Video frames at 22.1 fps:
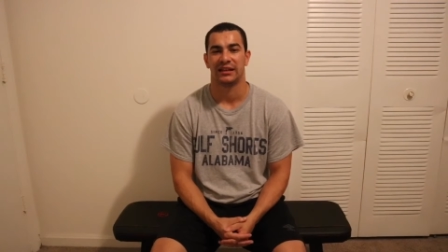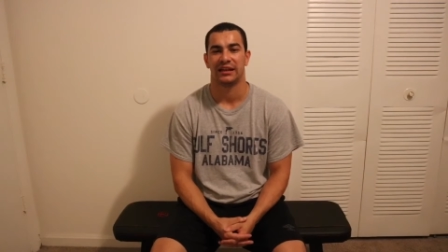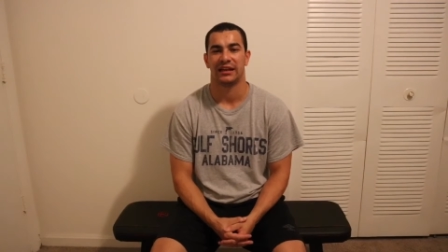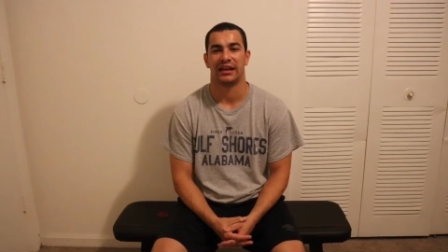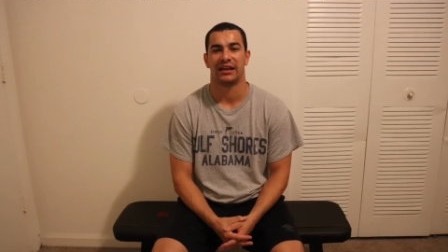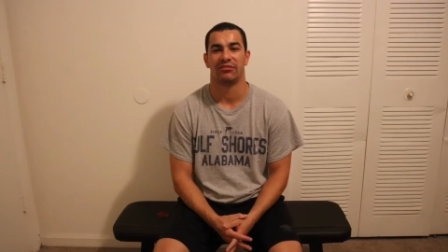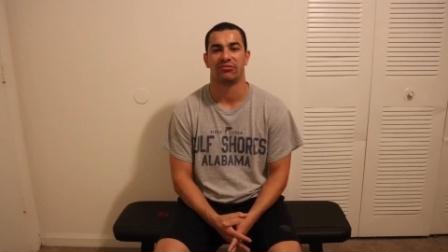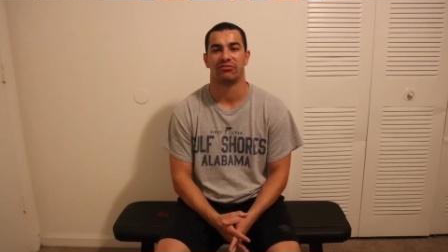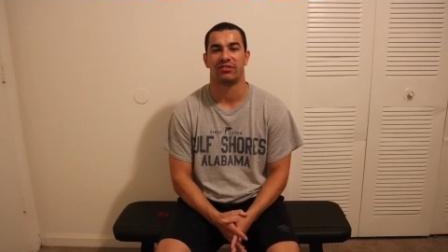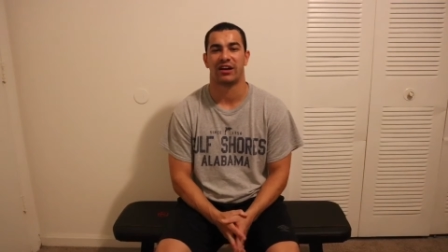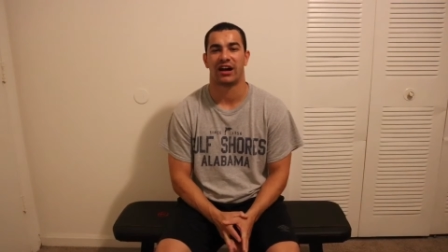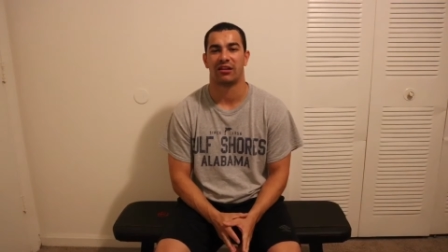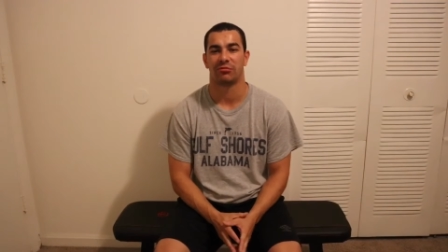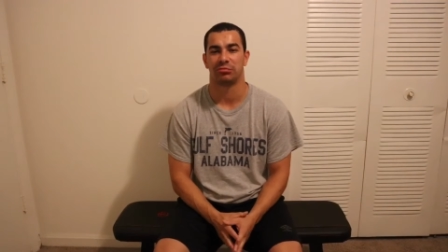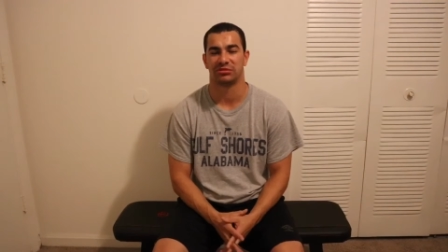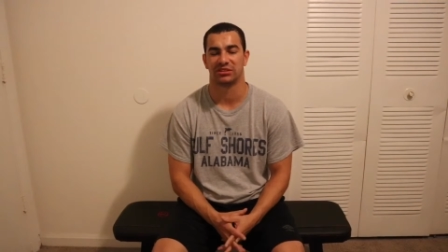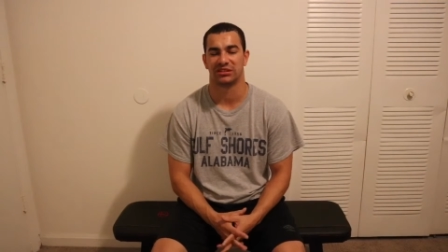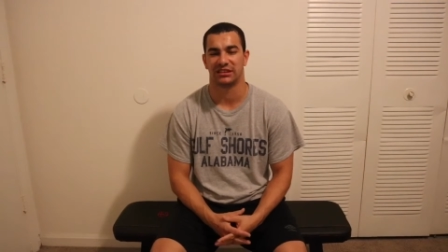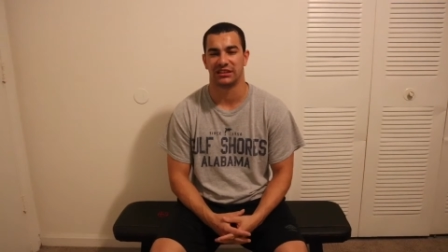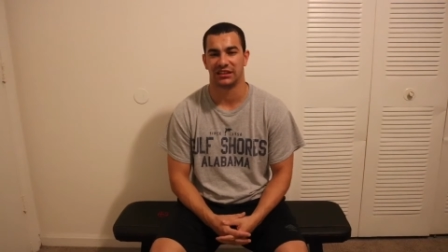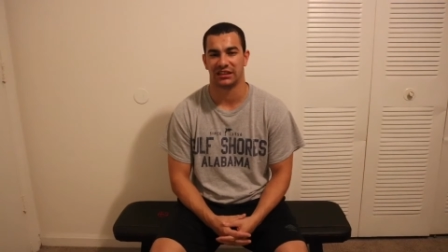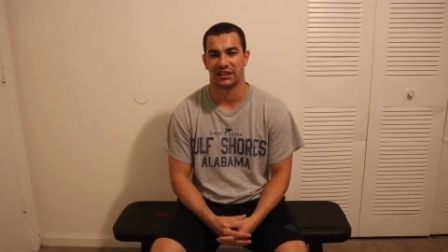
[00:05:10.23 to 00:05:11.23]
and
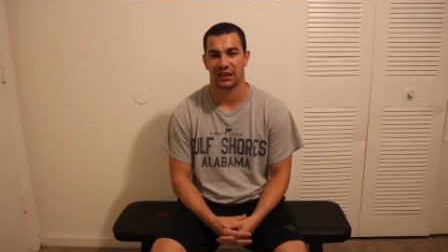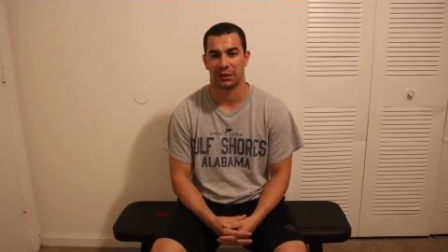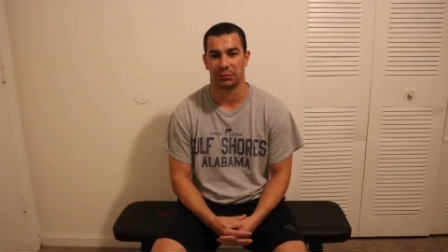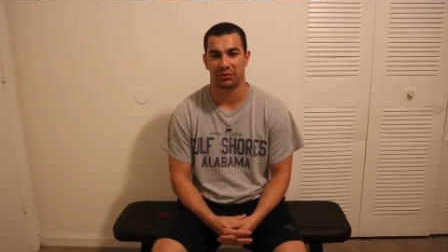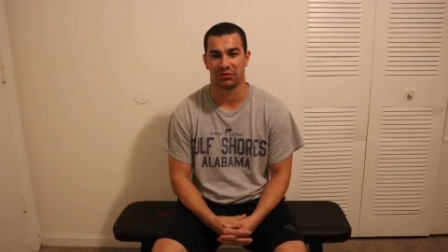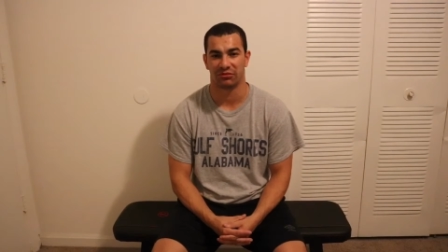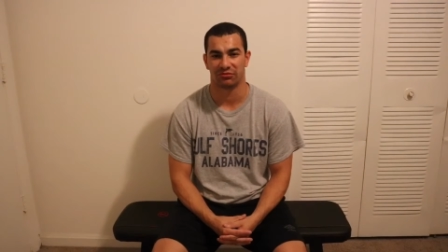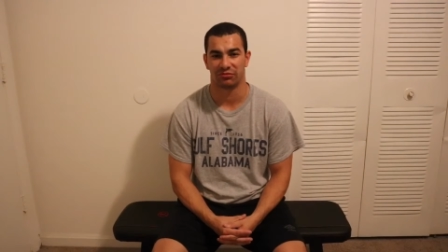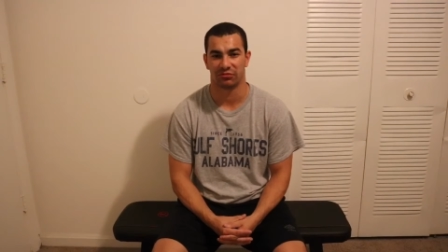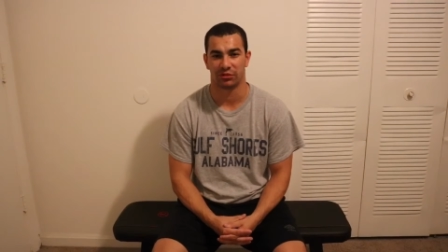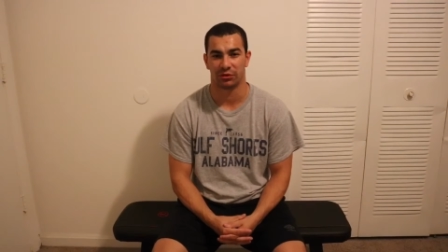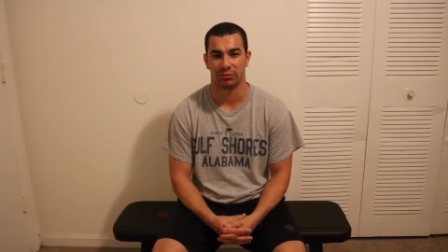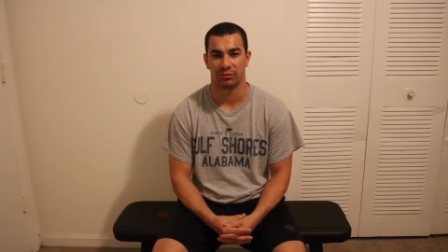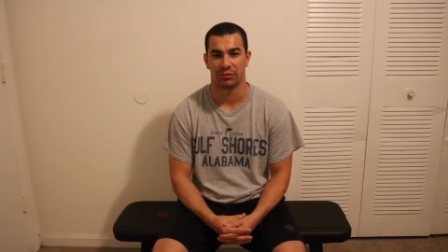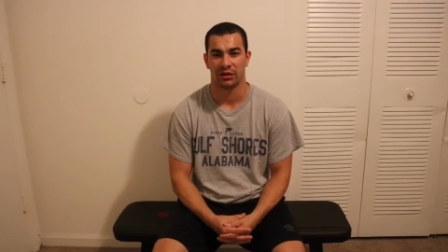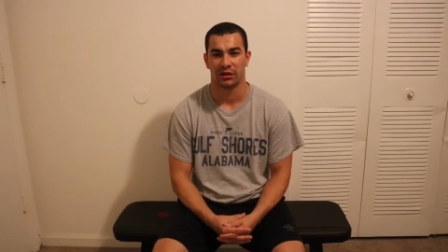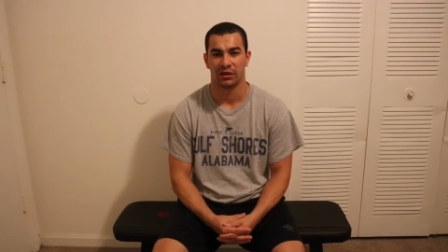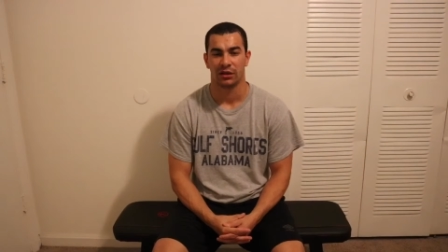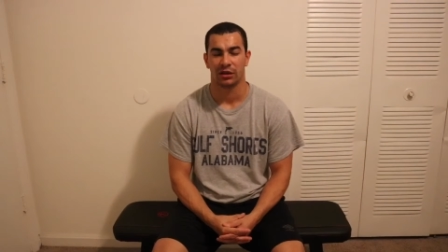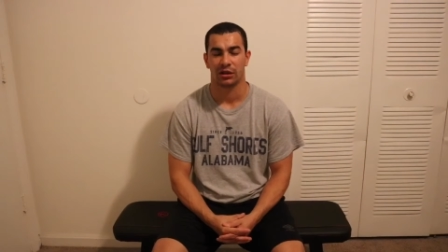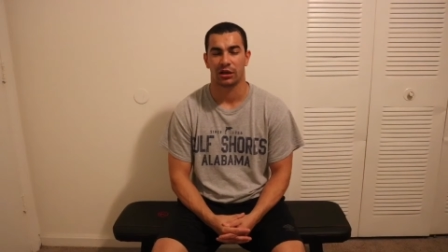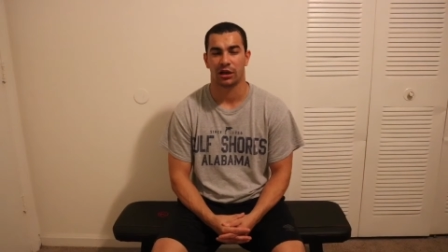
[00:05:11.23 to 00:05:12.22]
5% coming from
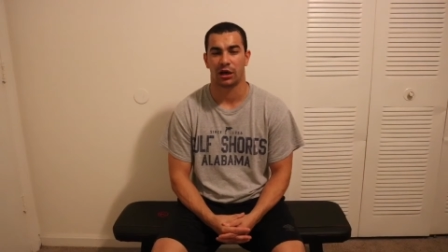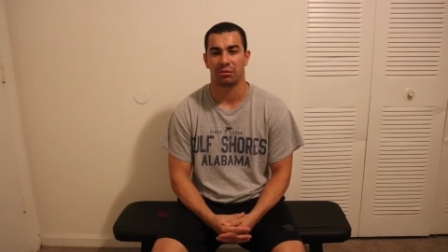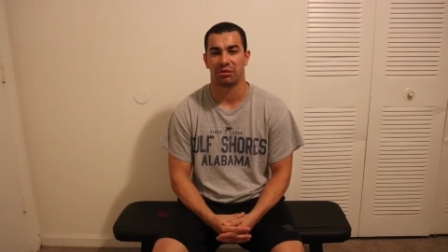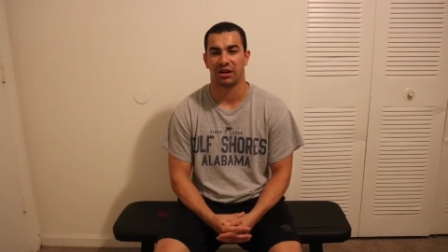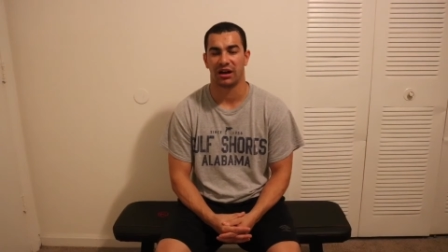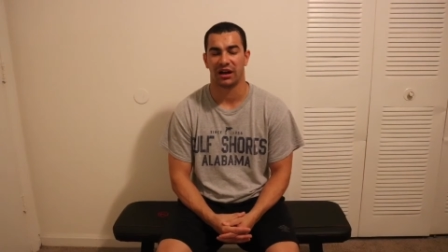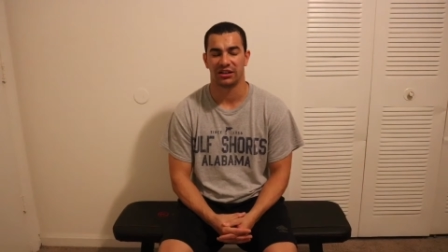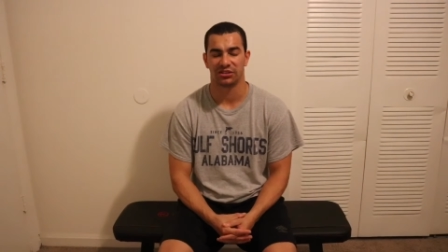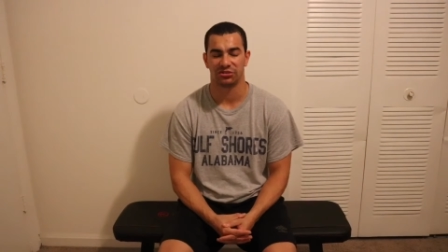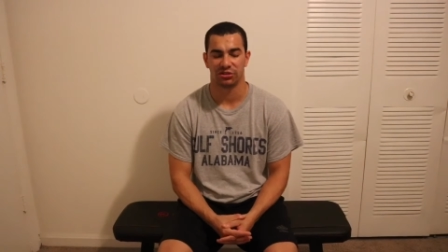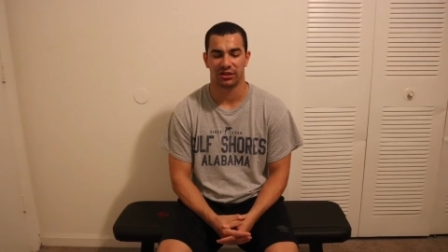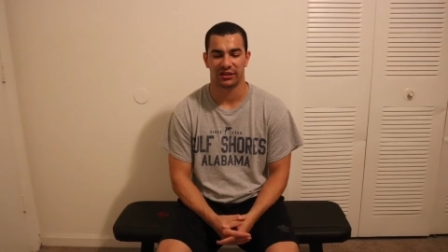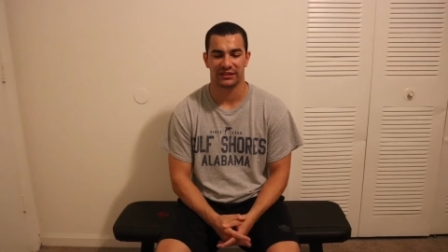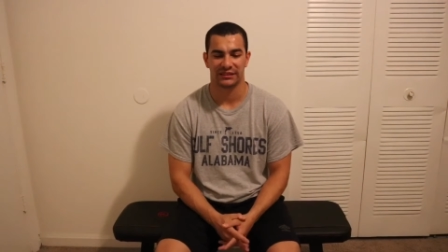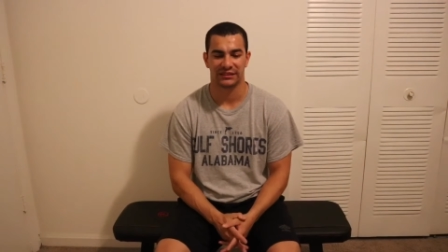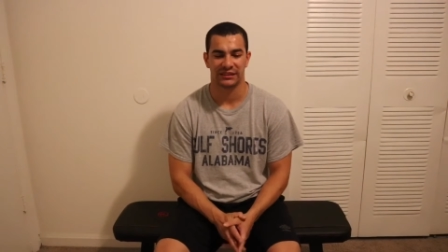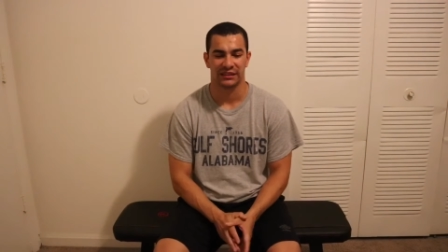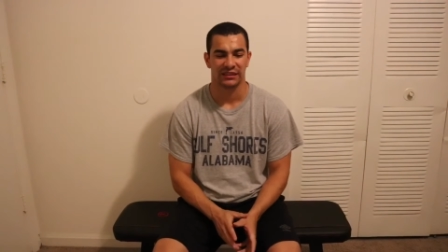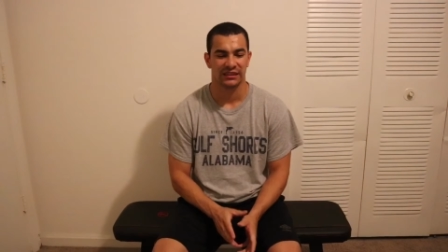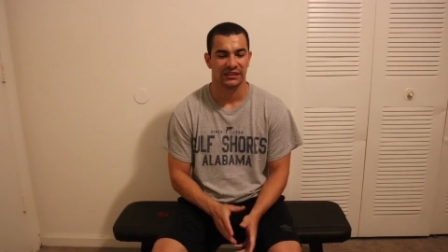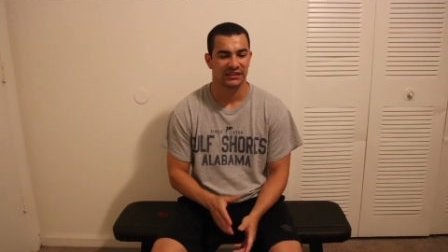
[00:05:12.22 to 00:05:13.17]
carbohydrates.